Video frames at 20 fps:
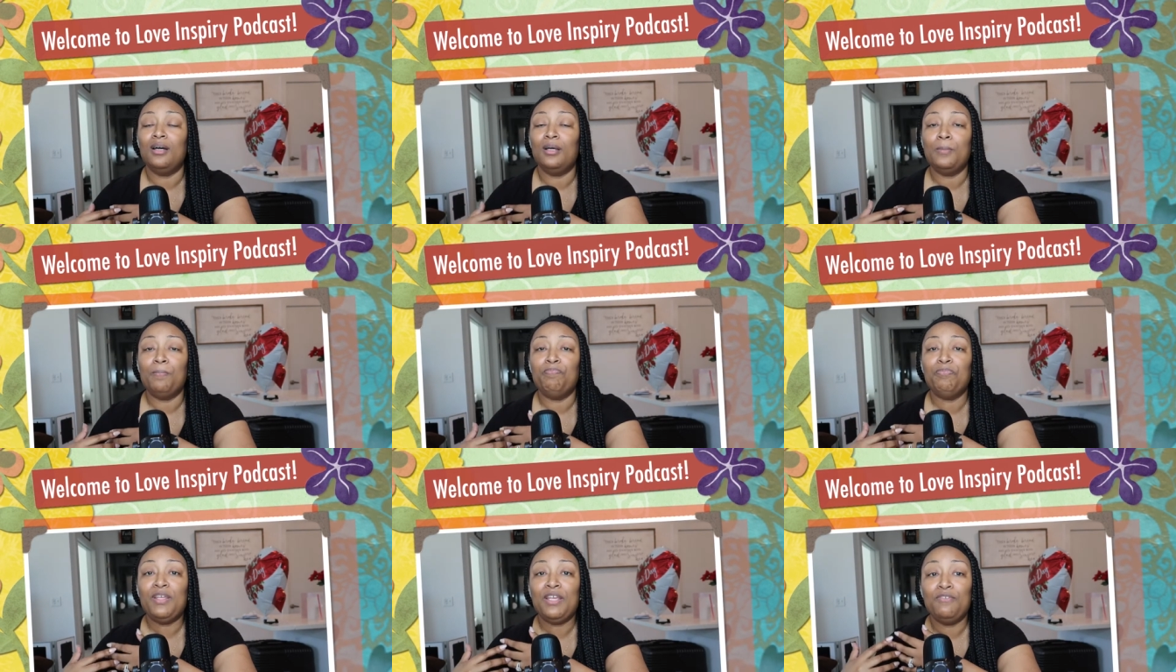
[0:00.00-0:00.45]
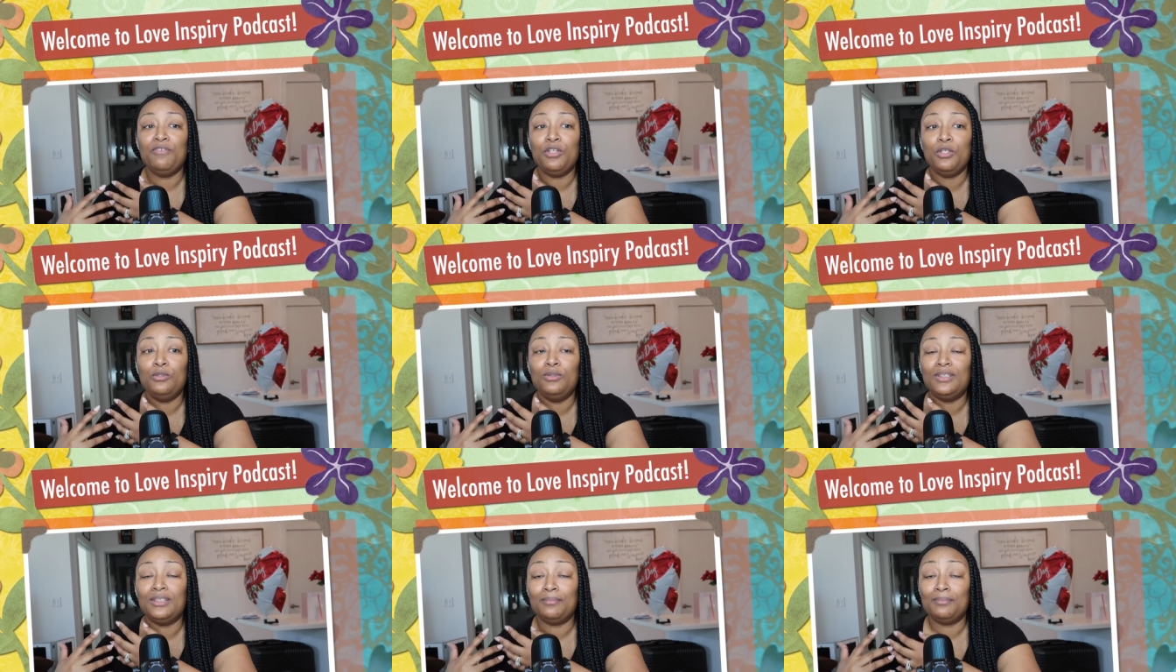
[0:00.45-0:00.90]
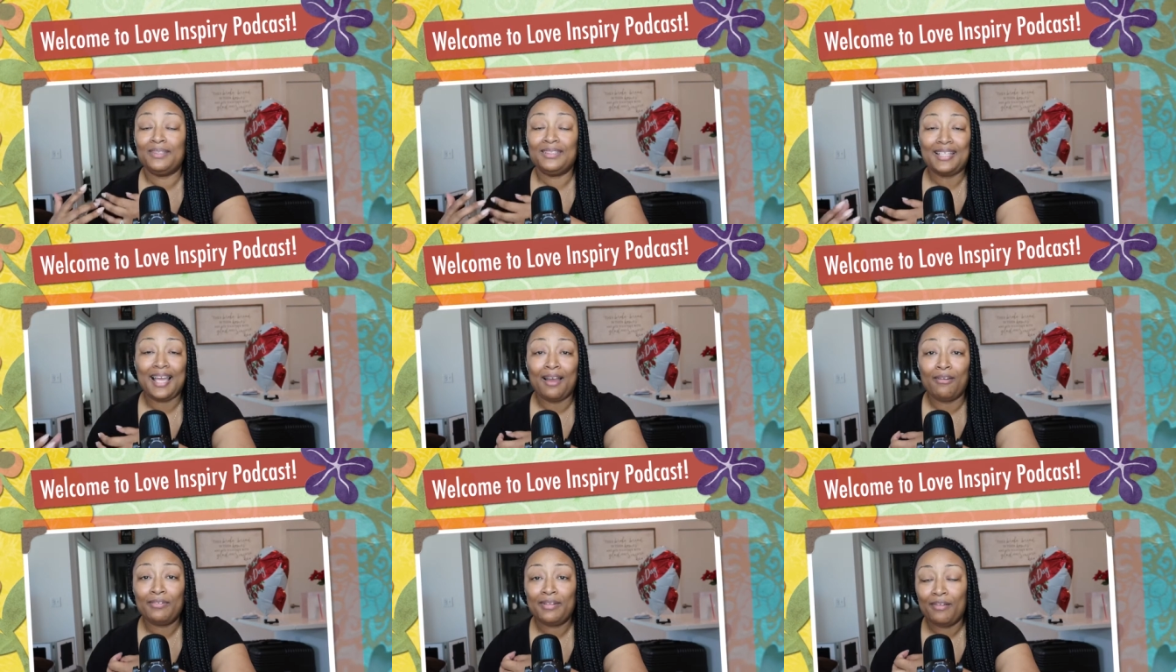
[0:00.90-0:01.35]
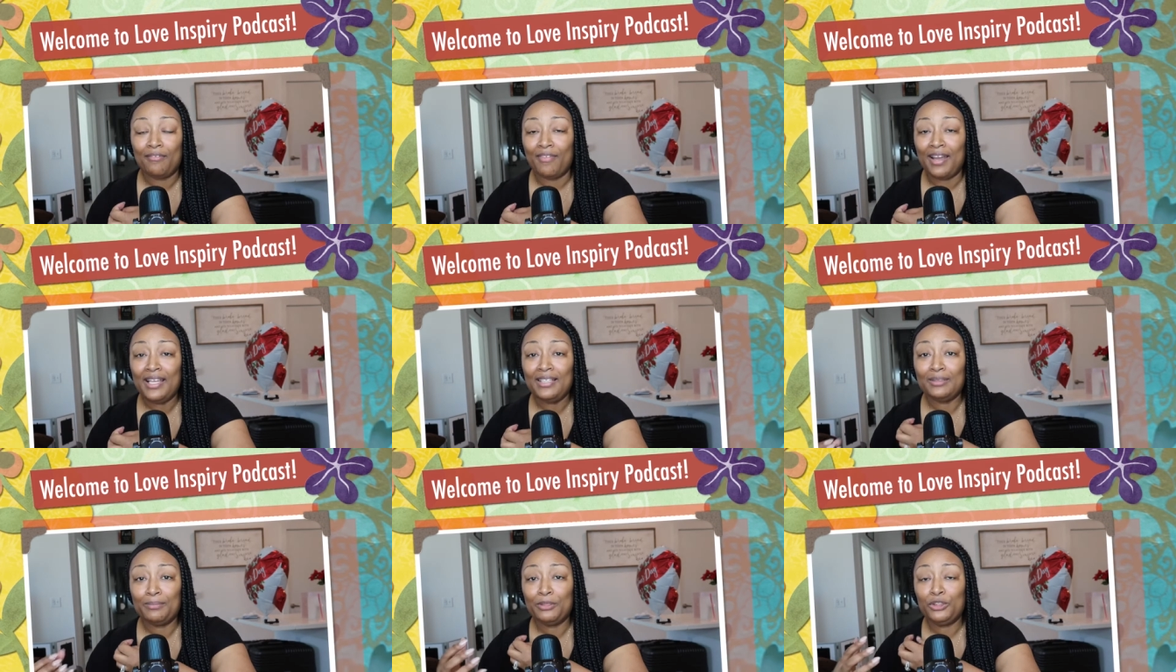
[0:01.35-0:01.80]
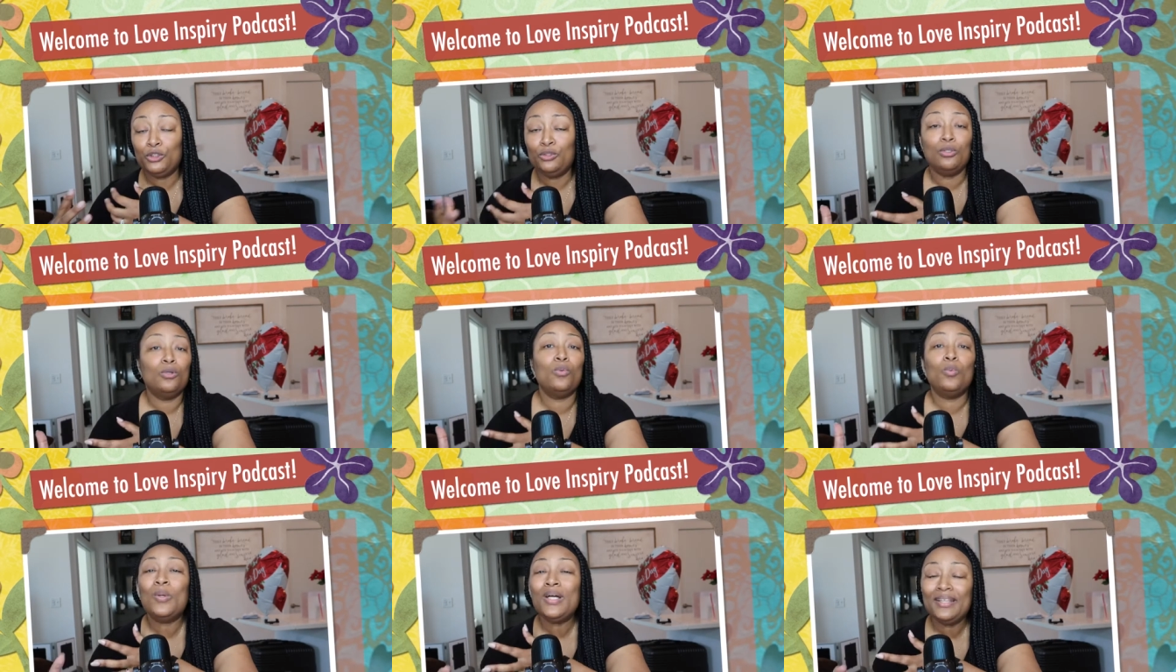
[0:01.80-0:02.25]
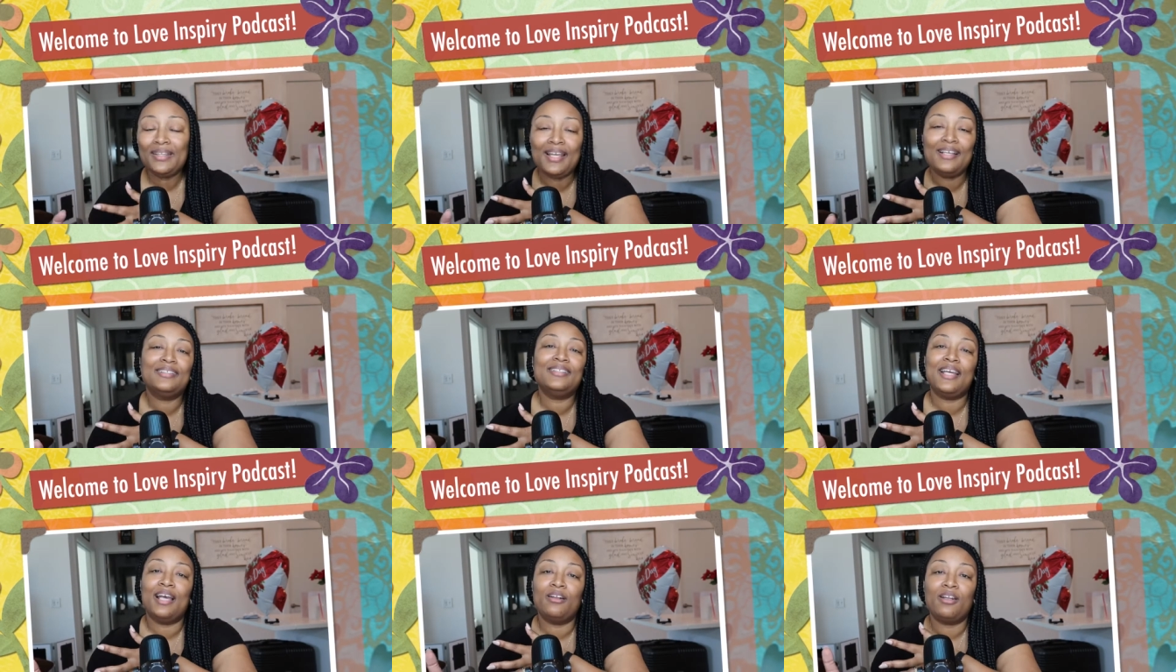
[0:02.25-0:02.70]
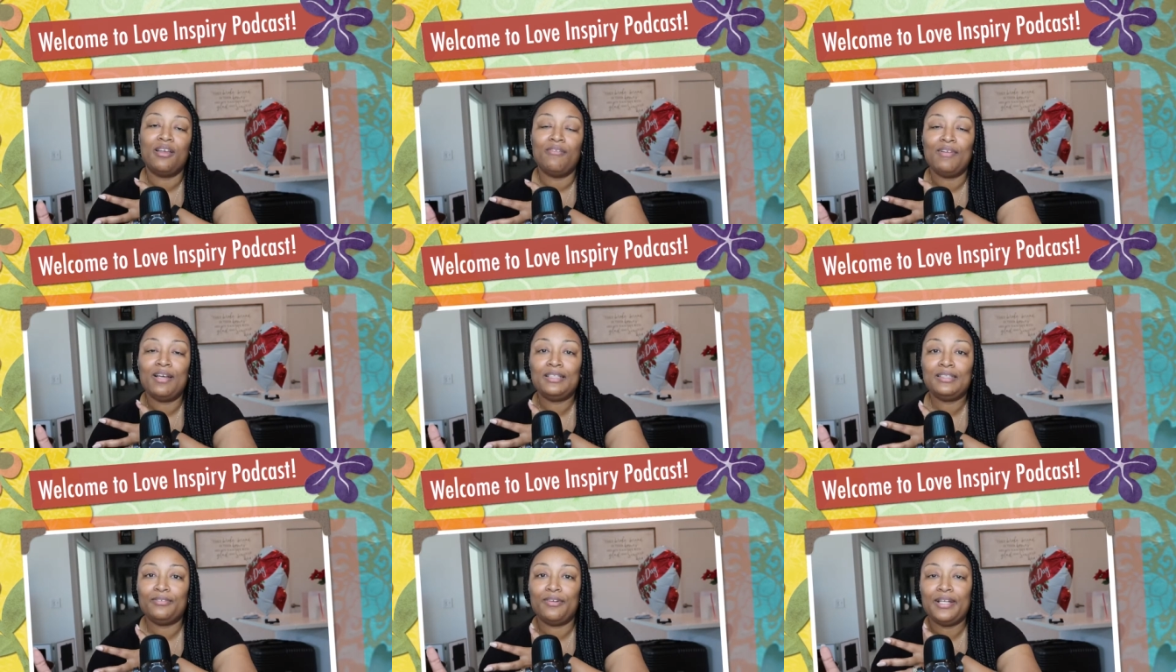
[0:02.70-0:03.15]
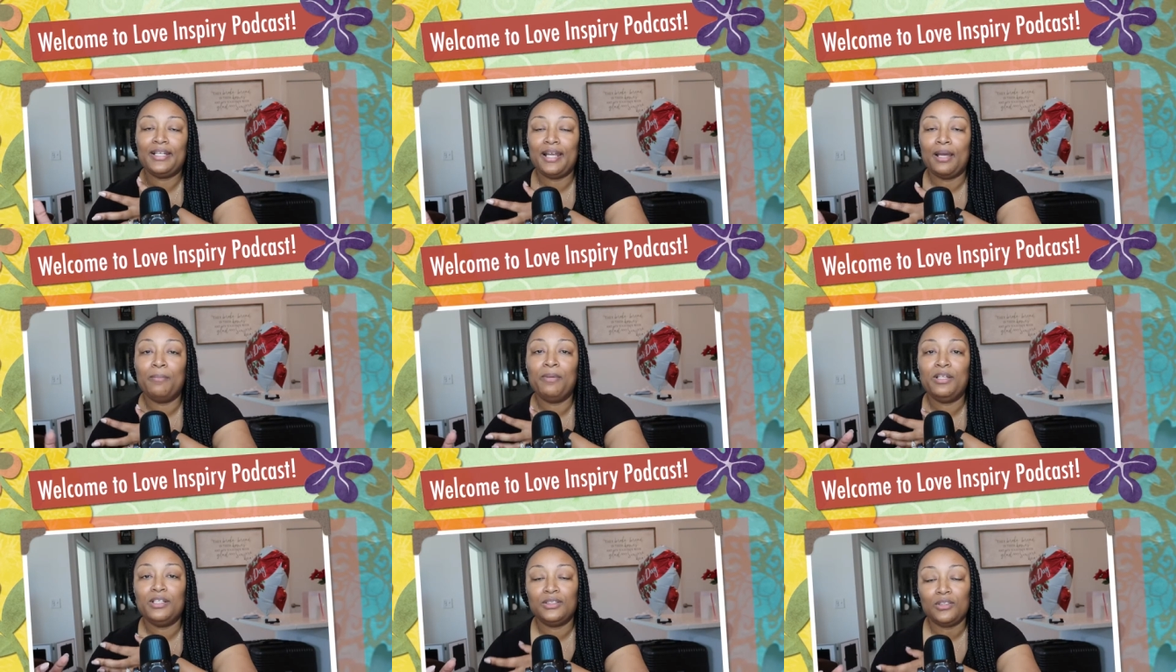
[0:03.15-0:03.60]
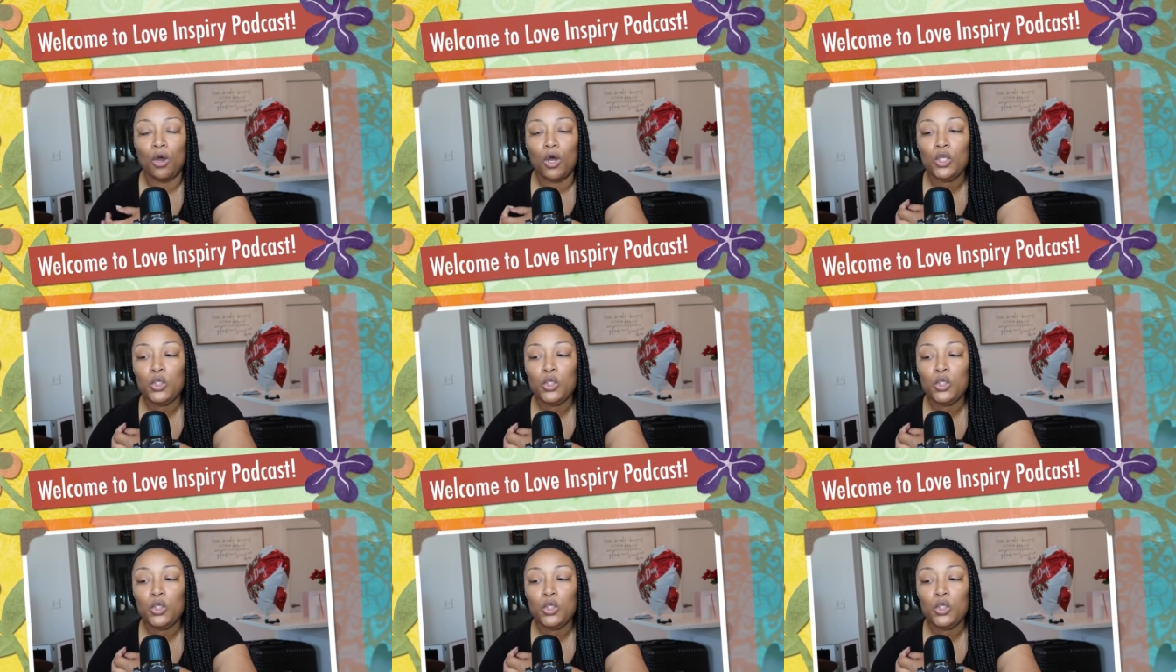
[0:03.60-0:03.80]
I've conquered the mission on how to build a successful relationship.